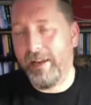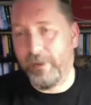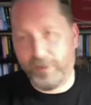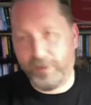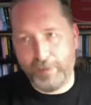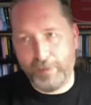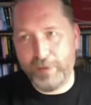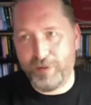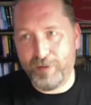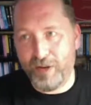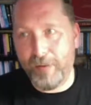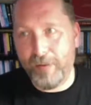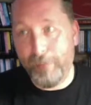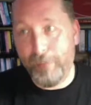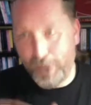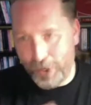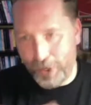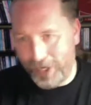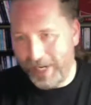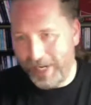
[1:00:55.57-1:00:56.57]
lots of people trying to
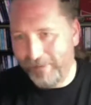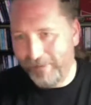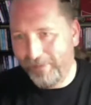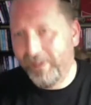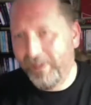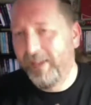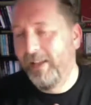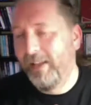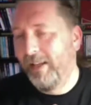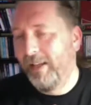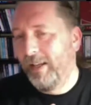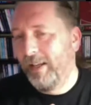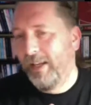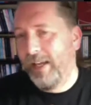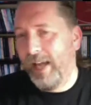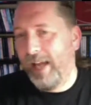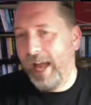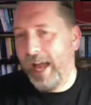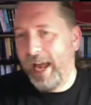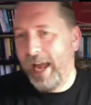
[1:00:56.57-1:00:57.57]
burn it.
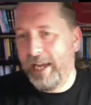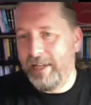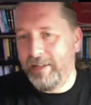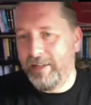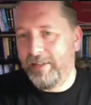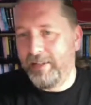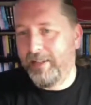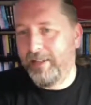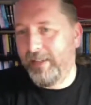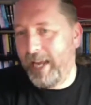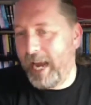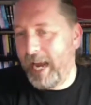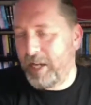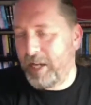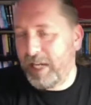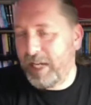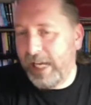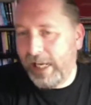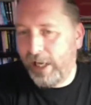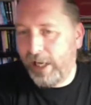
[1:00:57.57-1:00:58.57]
And they
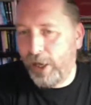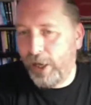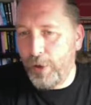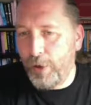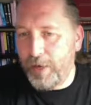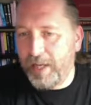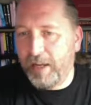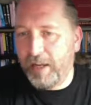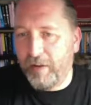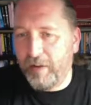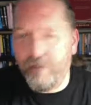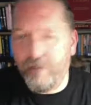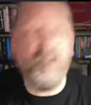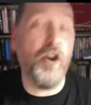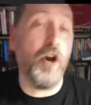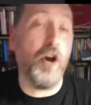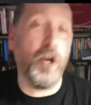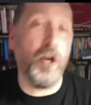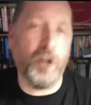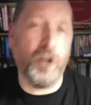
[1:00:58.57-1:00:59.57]
actually included a
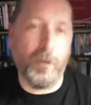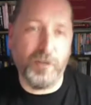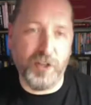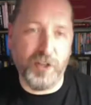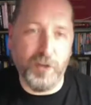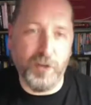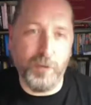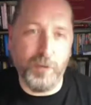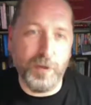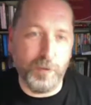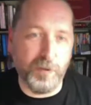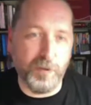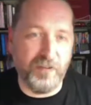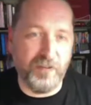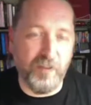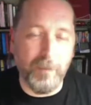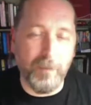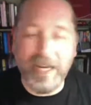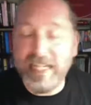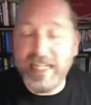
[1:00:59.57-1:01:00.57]
third option, which was
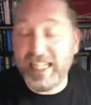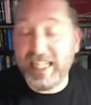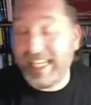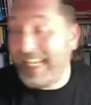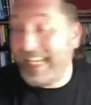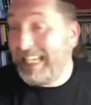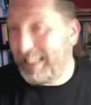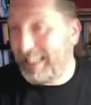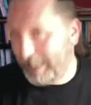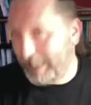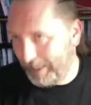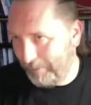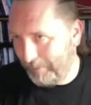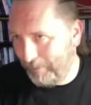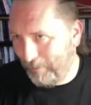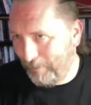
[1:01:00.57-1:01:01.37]
for me to eat it.